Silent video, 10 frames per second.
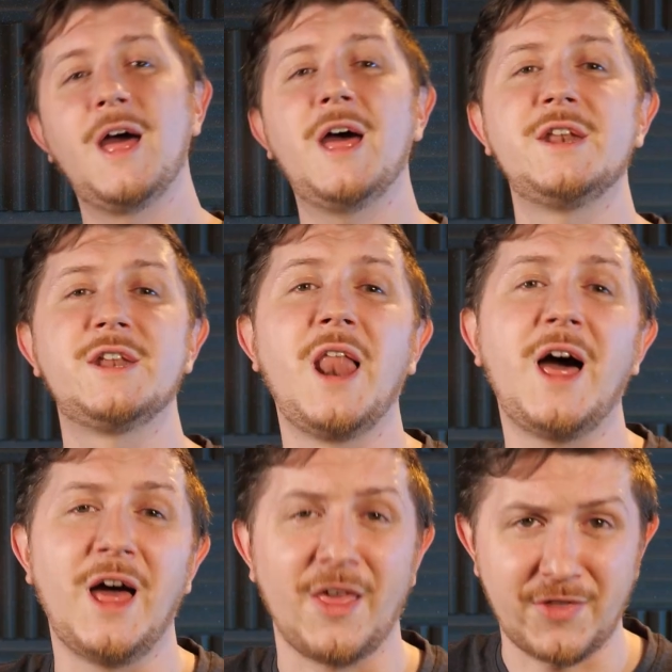And
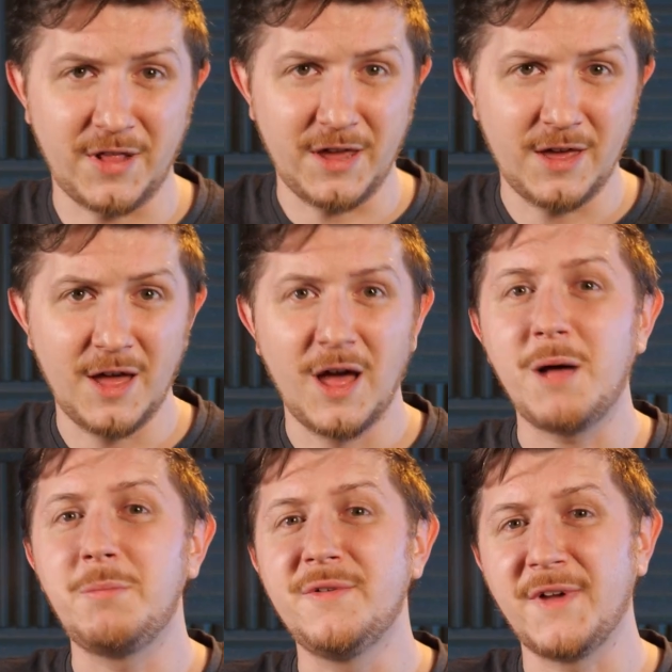lastly,
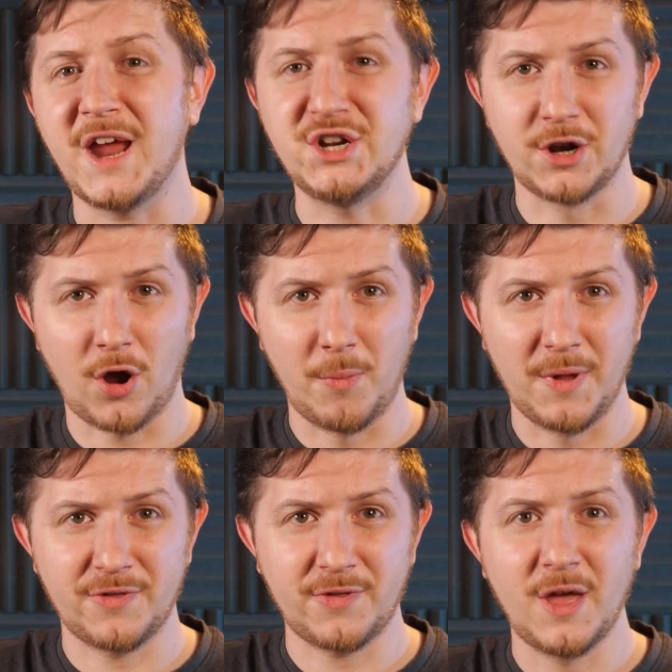amplification
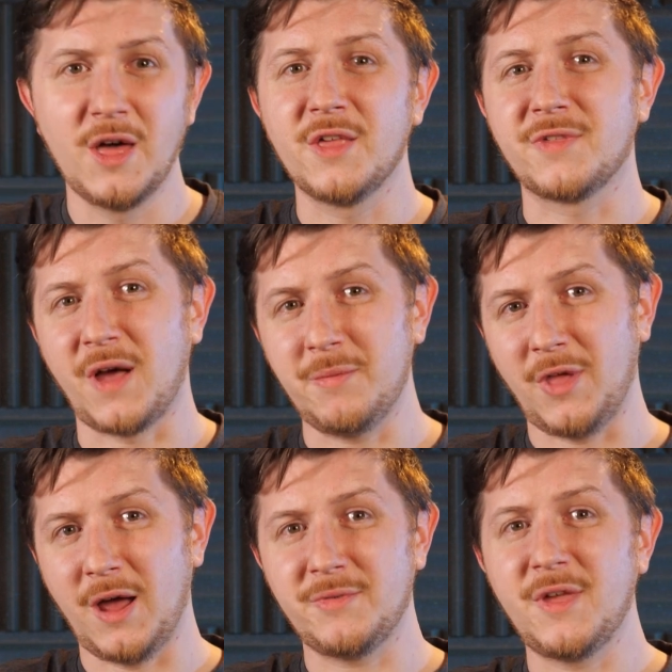comments.
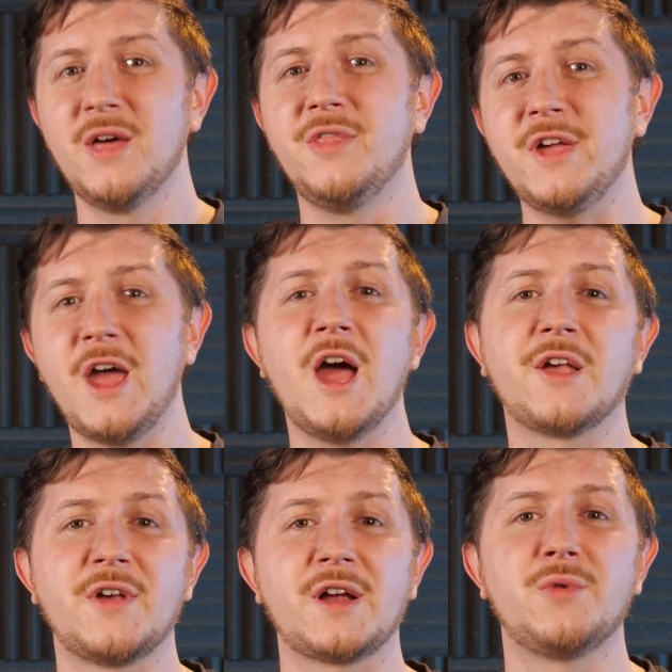Sometimes the
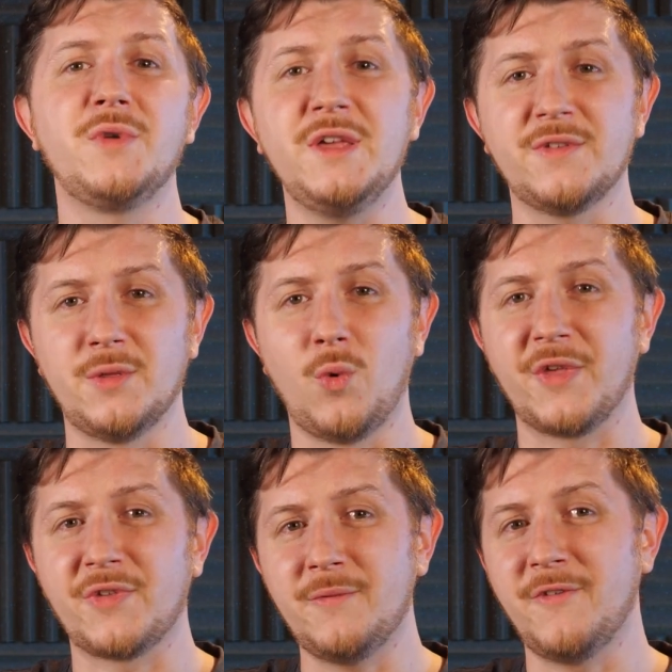exact reason why
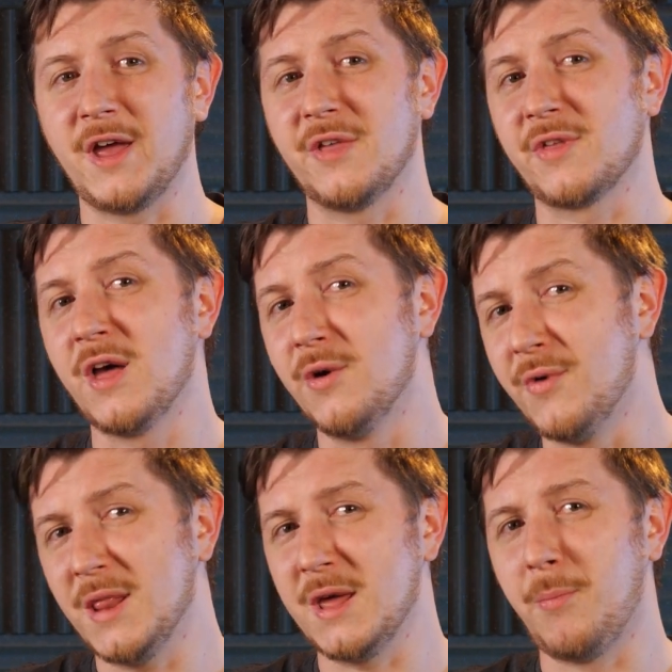something is
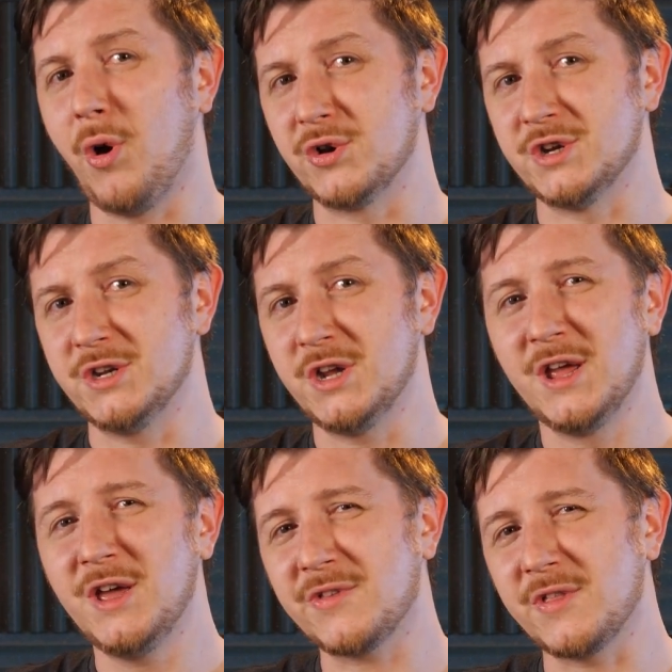really important
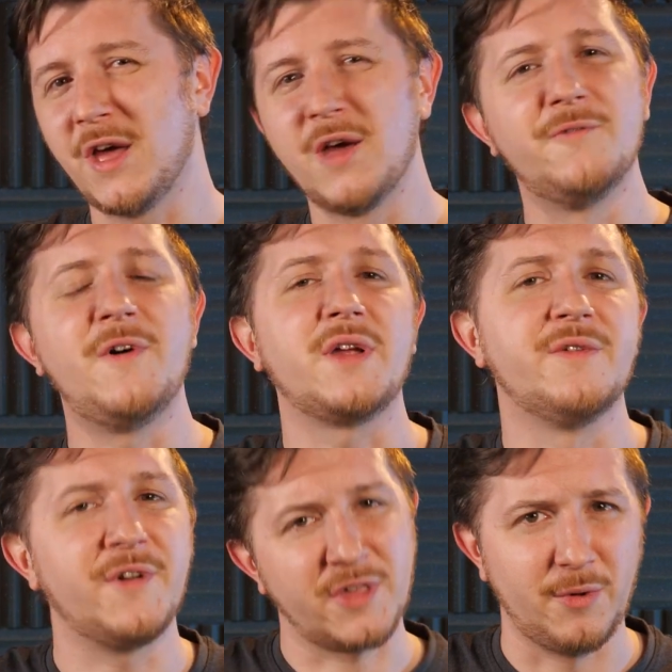isn't very
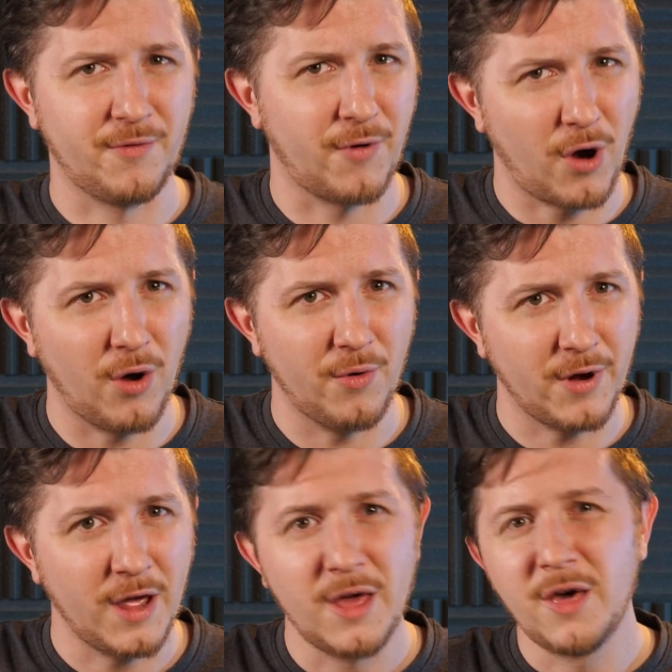visible through code.